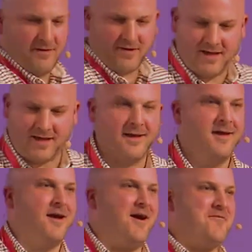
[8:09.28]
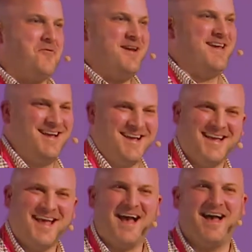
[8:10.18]
Okay. Hi, everyone.
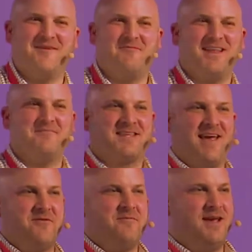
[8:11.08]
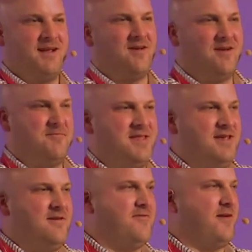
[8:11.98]
My name is Gavin Mail. I'm
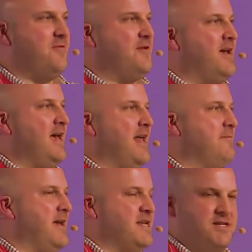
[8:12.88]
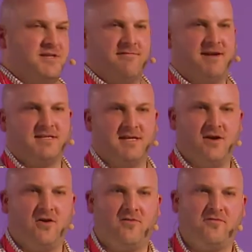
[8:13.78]
the founder and managing
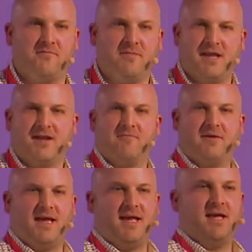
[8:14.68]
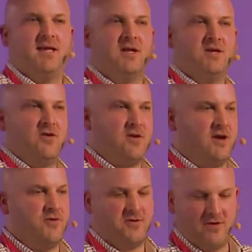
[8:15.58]
director of
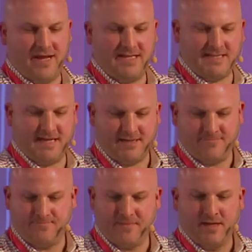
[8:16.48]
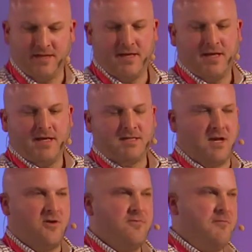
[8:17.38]
moneycompare.co.nz.
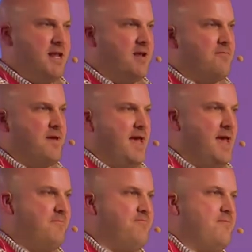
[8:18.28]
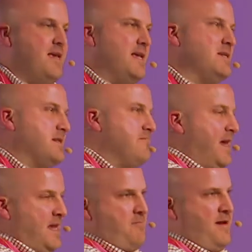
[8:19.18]
So MoneyCompare is
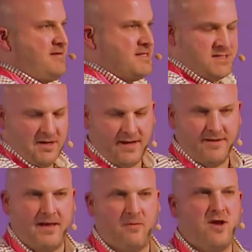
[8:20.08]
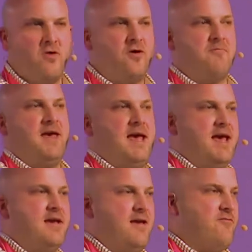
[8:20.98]
a comparison site, and we all
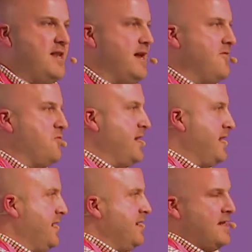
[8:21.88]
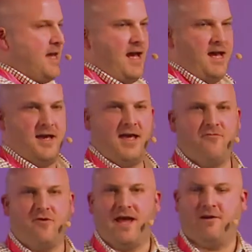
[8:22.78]
compare every day of the week,
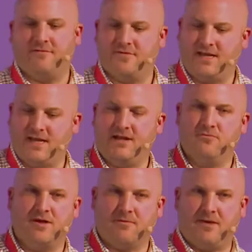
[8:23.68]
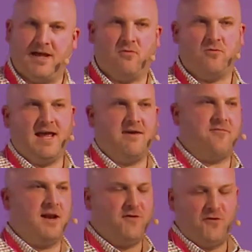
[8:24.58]
every hour of the day. We compare what we have
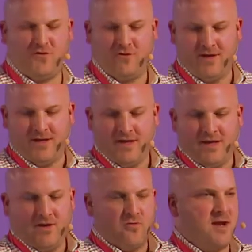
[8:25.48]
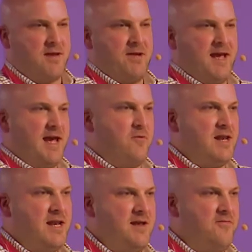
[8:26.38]
for lunch. We compare how we
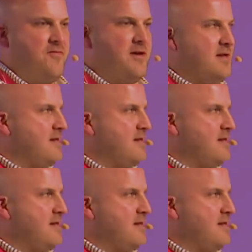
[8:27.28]
live.